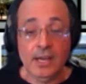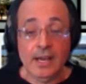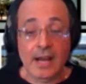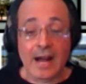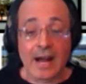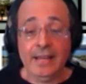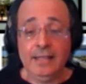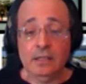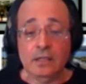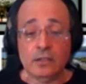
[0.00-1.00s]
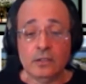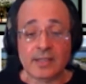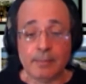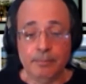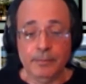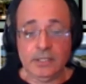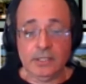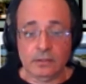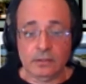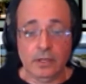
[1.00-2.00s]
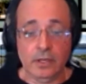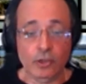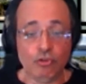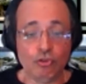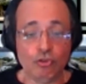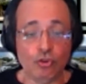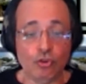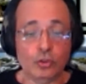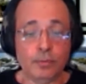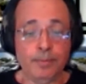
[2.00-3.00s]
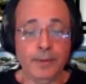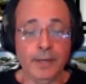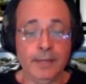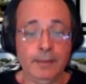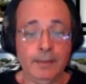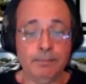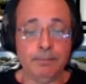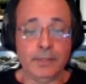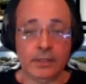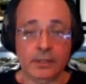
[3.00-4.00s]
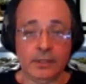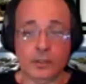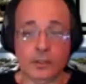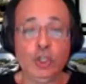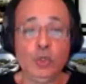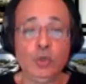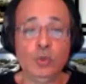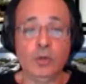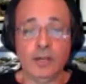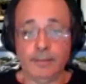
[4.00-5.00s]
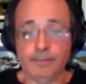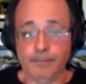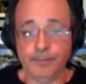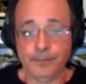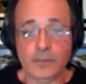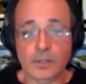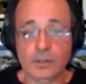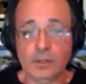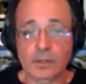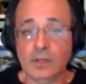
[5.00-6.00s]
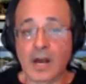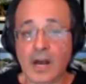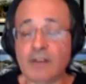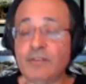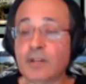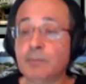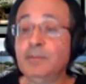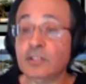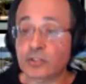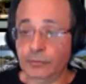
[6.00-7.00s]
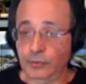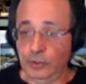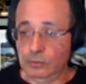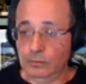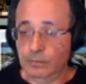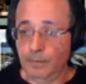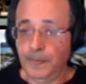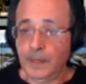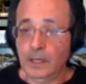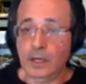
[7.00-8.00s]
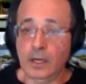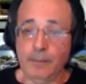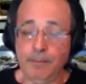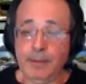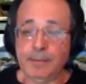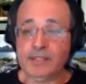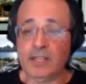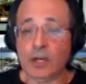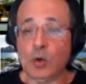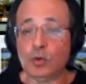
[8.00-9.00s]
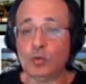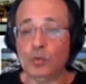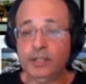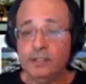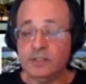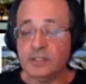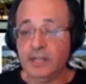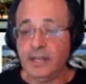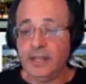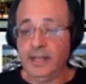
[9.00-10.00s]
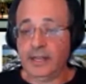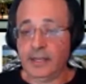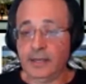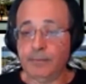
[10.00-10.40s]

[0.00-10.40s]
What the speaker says: I submitted a short paper to Harvard Business Review, a paper that I wrote with a